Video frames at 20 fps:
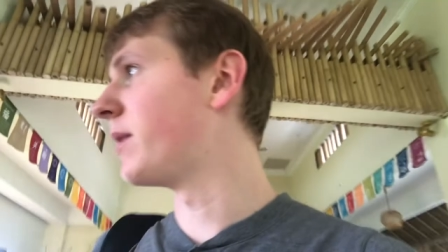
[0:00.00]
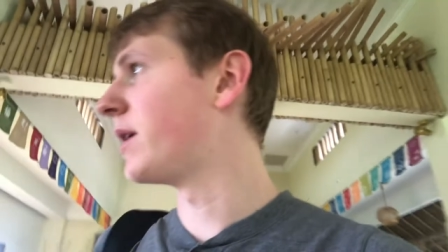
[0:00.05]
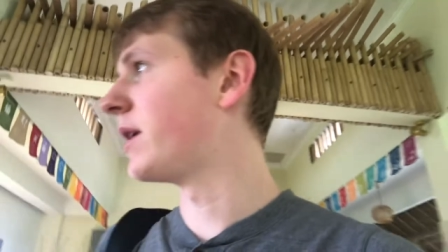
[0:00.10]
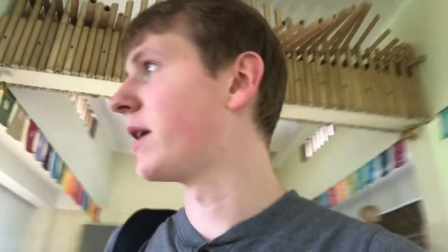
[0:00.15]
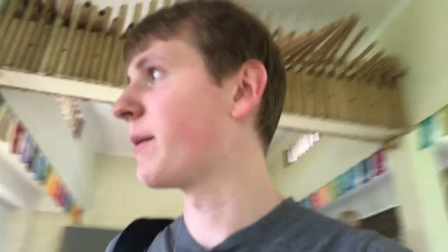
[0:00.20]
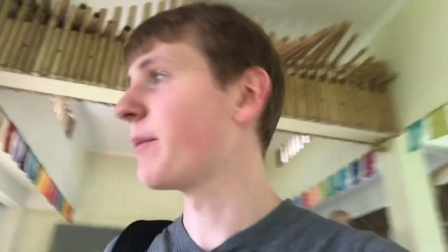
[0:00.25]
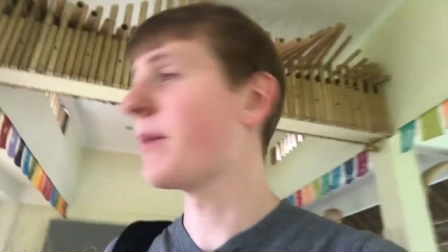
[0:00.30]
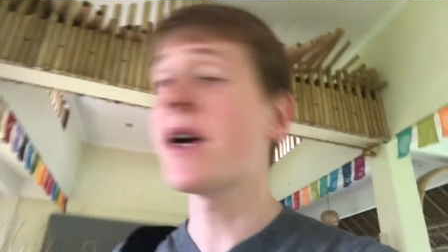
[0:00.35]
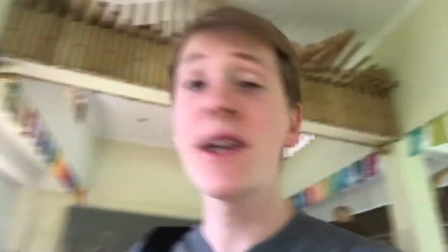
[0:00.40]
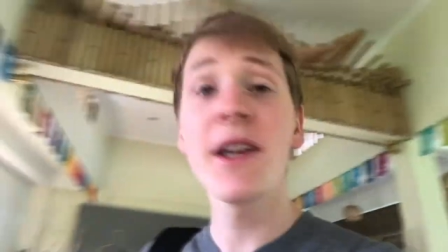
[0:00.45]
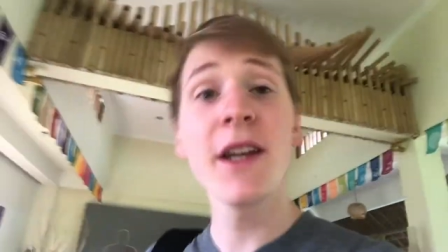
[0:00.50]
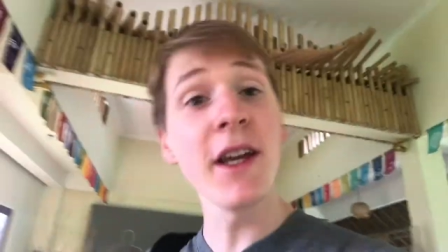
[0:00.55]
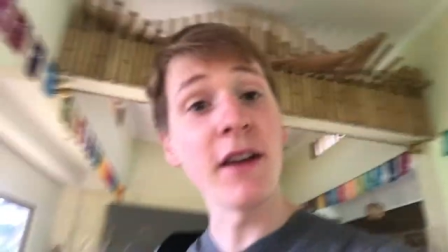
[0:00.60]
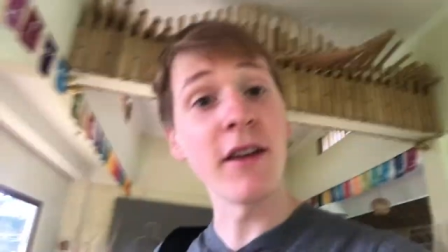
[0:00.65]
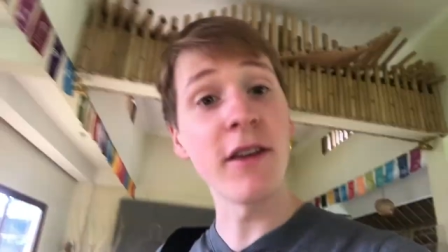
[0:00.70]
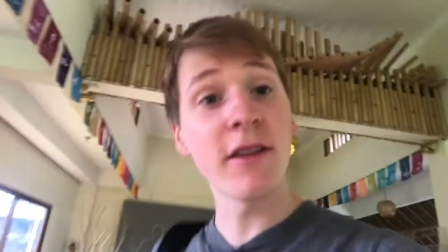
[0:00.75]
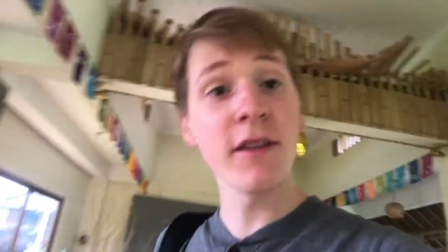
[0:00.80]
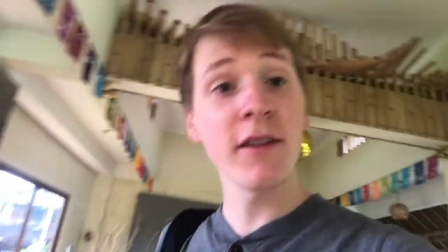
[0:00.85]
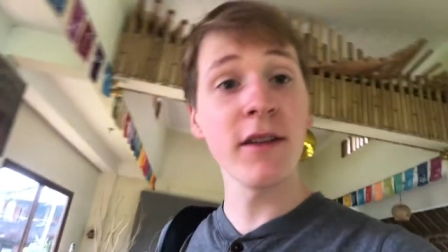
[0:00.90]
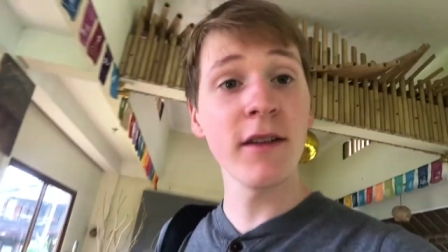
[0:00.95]
meeting, but it
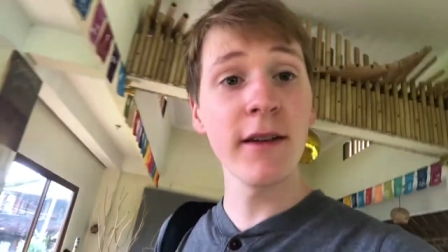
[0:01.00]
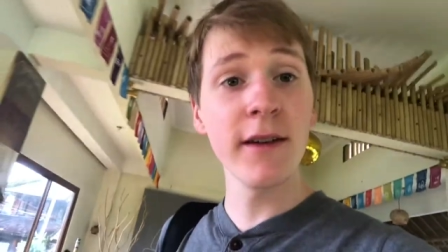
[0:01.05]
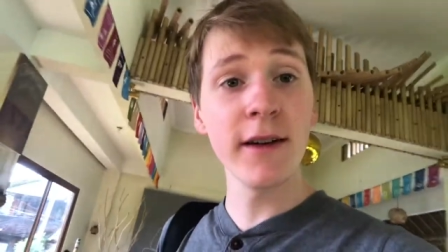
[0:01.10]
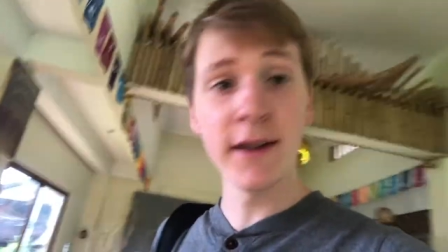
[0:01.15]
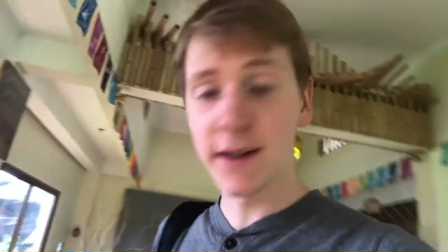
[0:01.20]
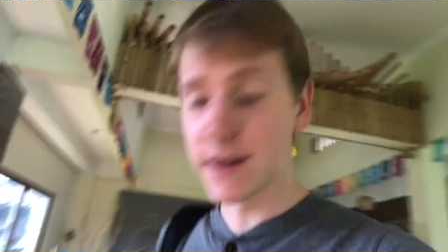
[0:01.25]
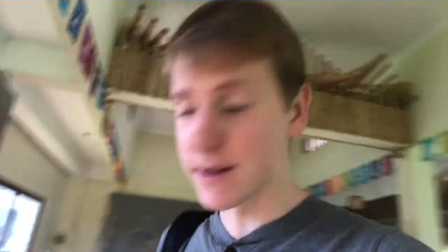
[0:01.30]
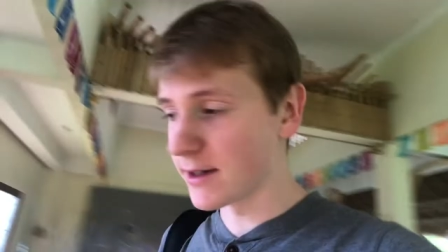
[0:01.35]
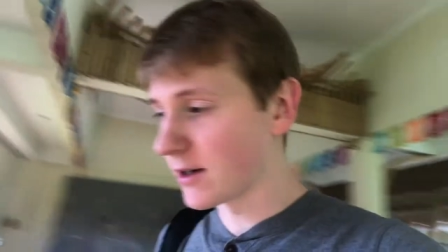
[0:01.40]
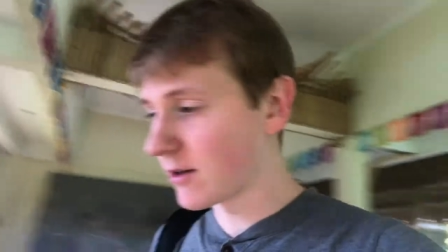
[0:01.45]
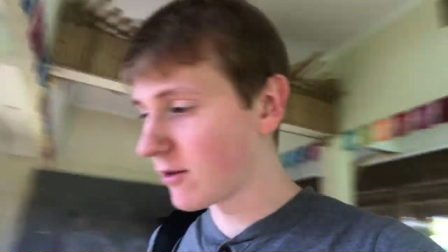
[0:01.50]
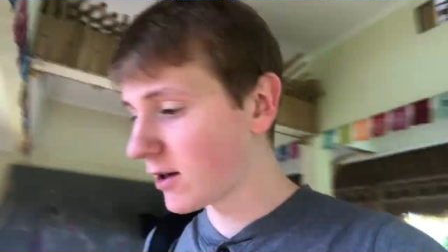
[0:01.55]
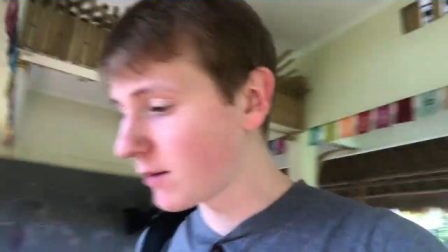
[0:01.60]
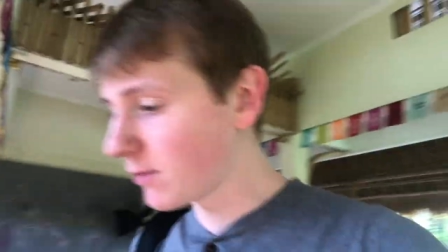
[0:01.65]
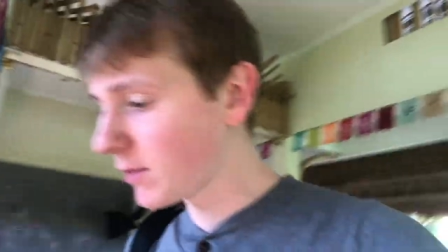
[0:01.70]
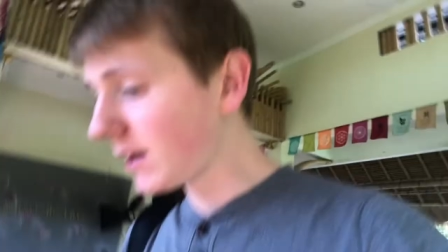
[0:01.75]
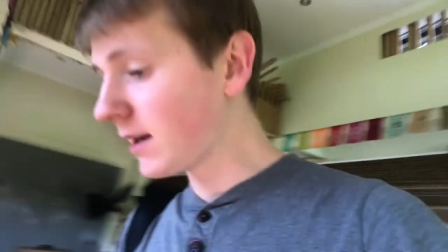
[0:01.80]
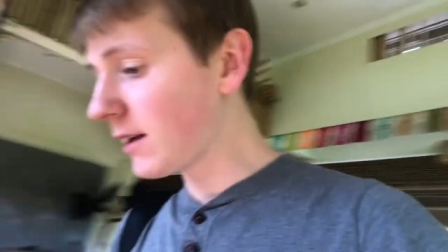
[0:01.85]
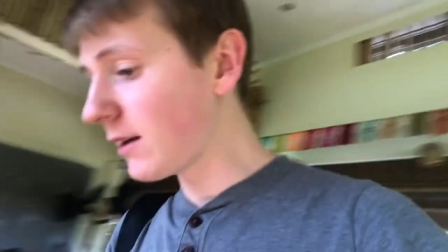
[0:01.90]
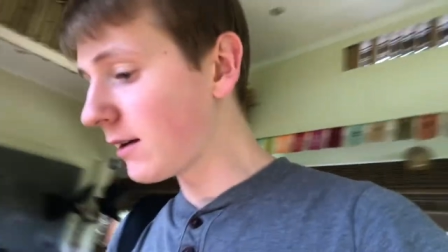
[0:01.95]
is. You know, I
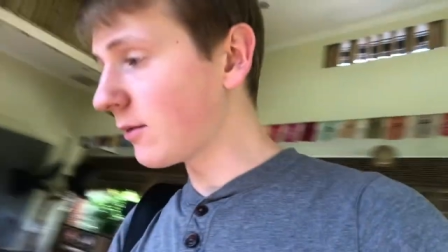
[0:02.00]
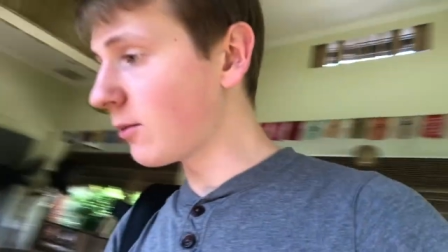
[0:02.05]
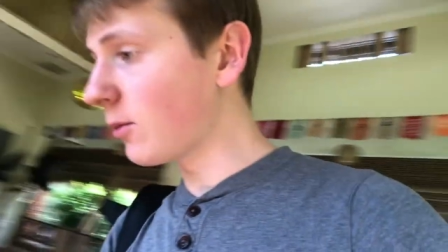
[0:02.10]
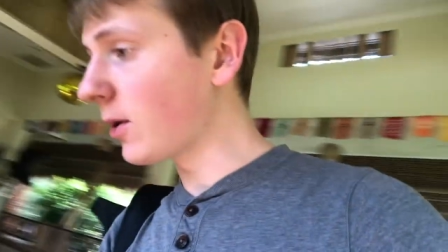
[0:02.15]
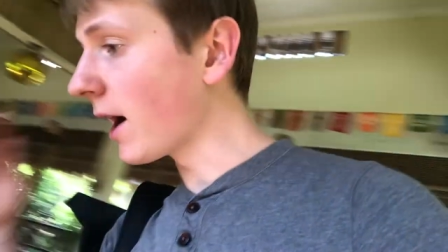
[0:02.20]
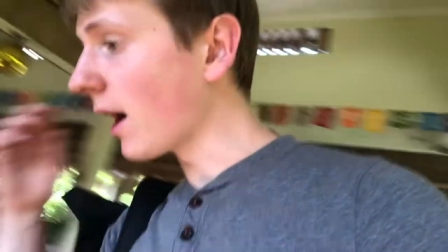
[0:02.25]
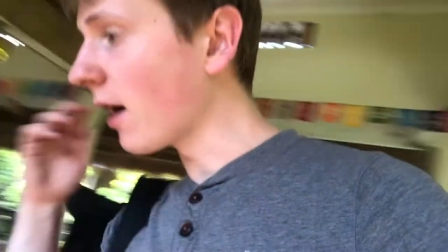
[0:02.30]
mean, we